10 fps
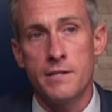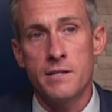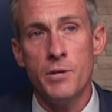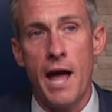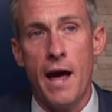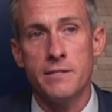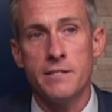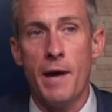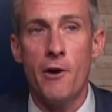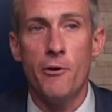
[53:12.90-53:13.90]
Uh, someone
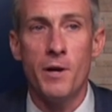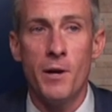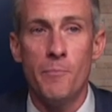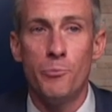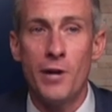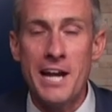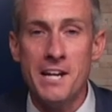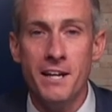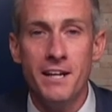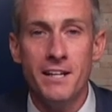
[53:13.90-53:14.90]
asked about uh,
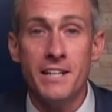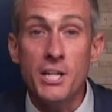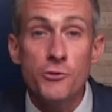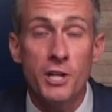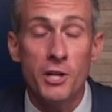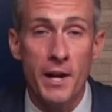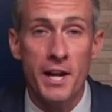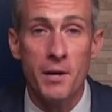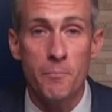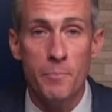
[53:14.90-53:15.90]
brain
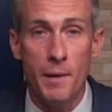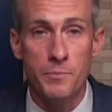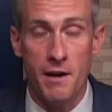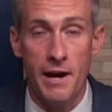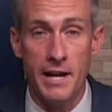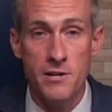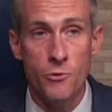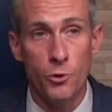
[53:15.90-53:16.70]
natriuretic peptide,